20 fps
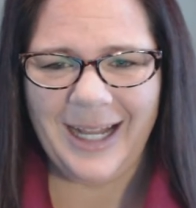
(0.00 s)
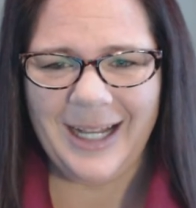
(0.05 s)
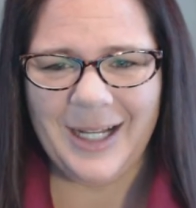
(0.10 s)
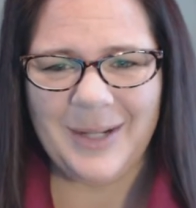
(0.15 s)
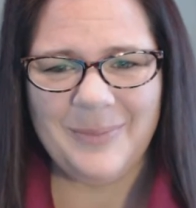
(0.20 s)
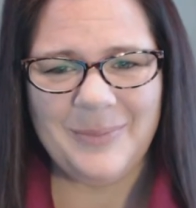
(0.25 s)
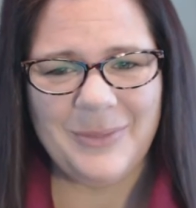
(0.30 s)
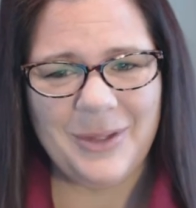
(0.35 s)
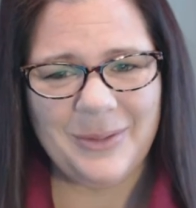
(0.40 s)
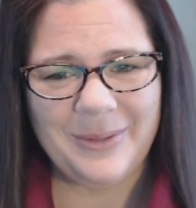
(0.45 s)

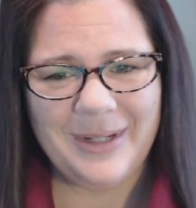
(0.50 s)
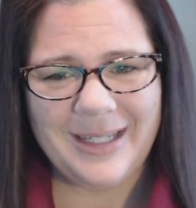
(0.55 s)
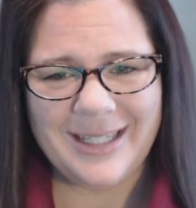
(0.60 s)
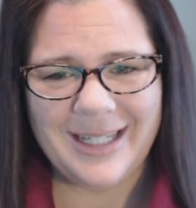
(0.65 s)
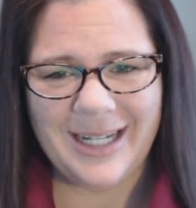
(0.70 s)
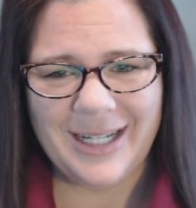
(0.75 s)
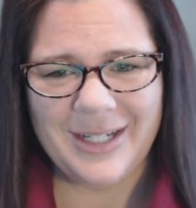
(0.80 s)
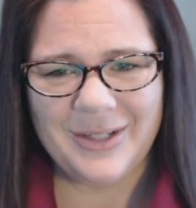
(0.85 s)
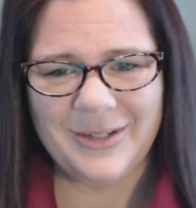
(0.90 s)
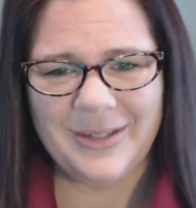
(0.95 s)
Um, the
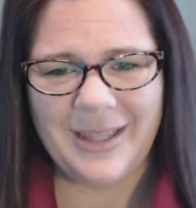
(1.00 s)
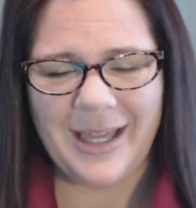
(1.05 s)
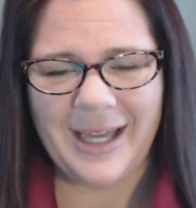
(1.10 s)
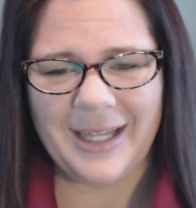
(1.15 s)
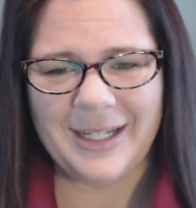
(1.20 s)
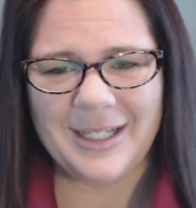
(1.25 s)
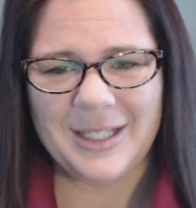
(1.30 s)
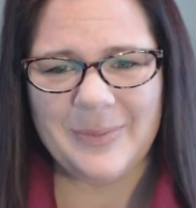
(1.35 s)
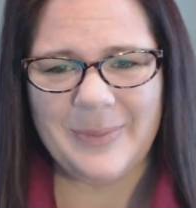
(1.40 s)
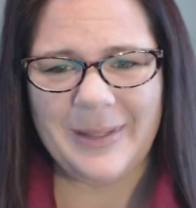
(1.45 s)
reason I do
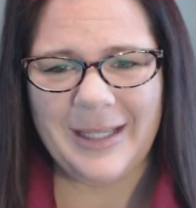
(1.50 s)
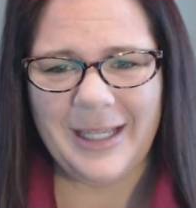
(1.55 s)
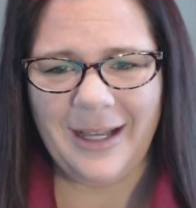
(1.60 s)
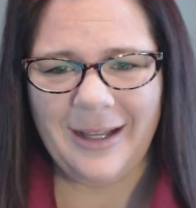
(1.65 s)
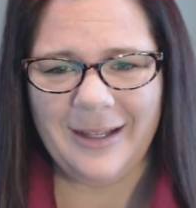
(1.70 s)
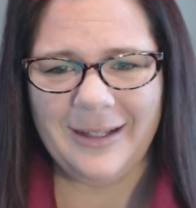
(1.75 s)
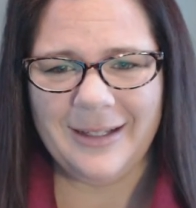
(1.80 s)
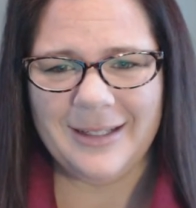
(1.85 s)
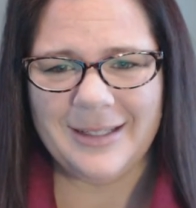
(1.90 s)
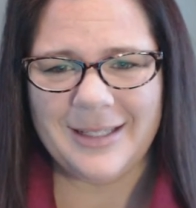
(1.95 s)
that is
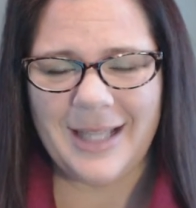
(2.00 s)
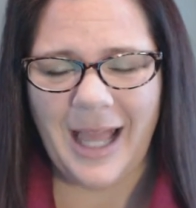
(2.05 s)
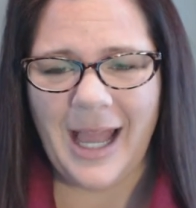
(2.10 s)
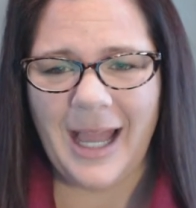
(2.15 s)
because